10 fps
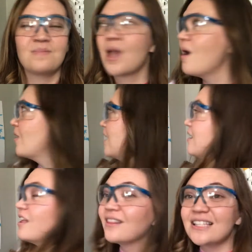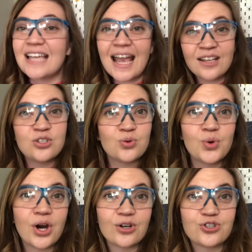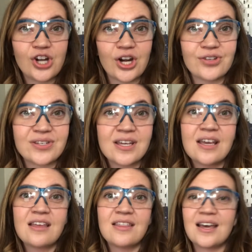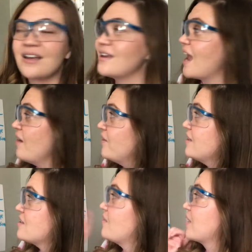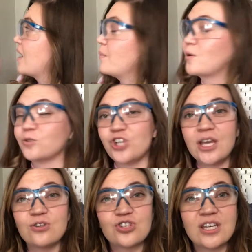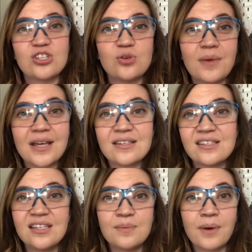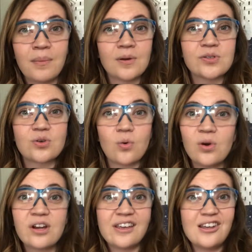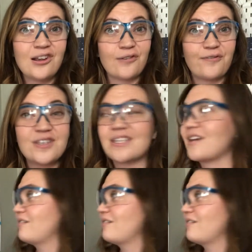Okay, let's add to our chart that evidence of a chemical change is you might see bubbles or hear fizzing.